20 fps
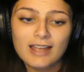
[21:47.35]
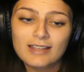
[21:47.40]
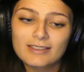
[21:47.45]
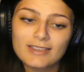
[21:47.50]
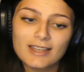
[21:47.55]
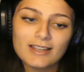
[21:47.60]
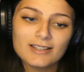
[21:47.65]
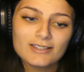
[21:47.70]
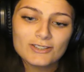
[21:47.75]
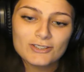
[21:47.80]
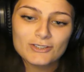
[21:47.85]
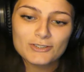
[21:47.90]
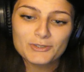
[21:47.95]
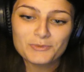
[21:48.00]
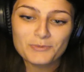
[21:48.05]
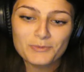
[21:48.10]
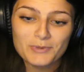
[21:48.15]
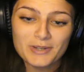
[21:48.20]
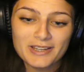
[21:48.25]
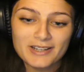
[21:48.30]
That's
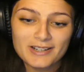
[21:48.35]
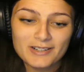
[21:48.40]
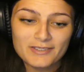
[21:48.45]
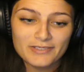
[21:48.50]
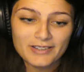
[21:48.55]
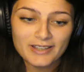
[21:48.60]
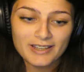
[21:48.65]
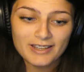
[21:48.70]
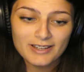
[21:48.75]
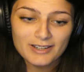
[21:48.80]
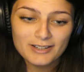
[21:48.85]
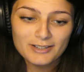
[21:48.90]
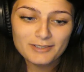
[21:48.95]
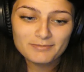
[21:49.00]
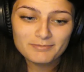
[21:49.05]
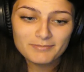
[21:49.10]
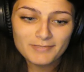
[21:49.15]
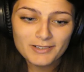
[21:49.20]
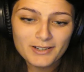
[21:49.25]
sweet of him.